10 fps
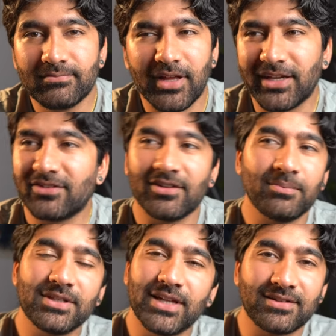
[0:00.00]
Like, it's
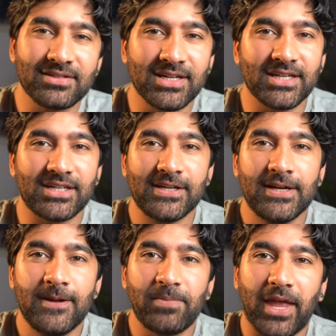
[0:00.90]
something that's like,
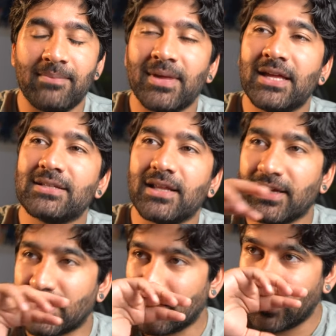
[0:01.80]
it means
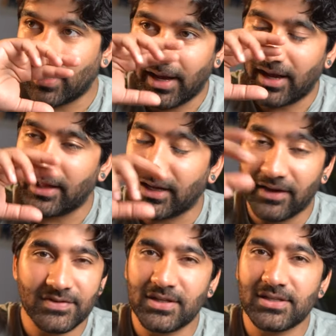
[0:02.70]
like
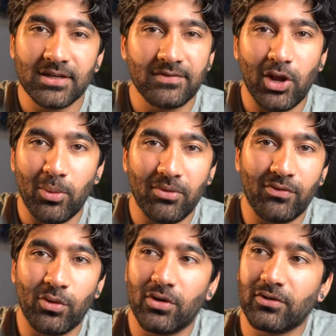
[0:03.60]
I've said this in a video
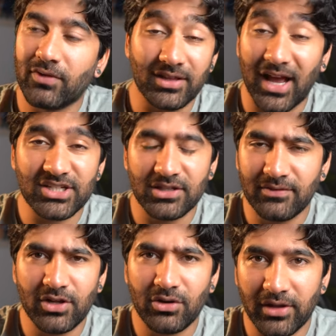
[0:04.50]
before, right? Actually, the
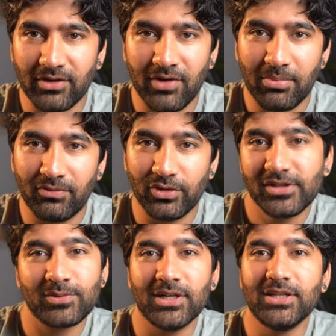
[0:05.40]
video I think right before
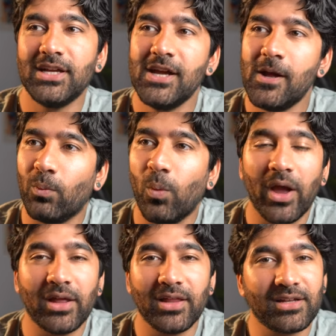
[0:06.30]
this one,
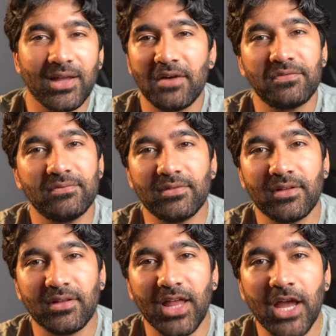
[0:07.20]
where like
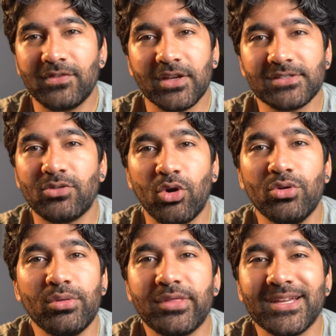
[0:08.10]
life doesn't throw
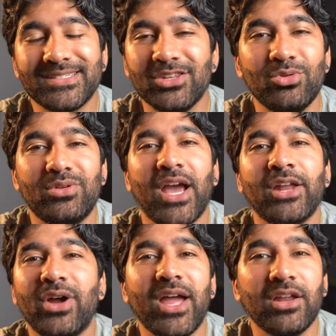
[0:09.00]
you things that you
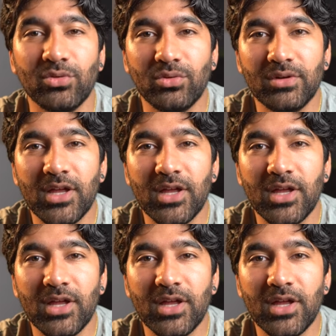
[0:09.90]
cannot handle.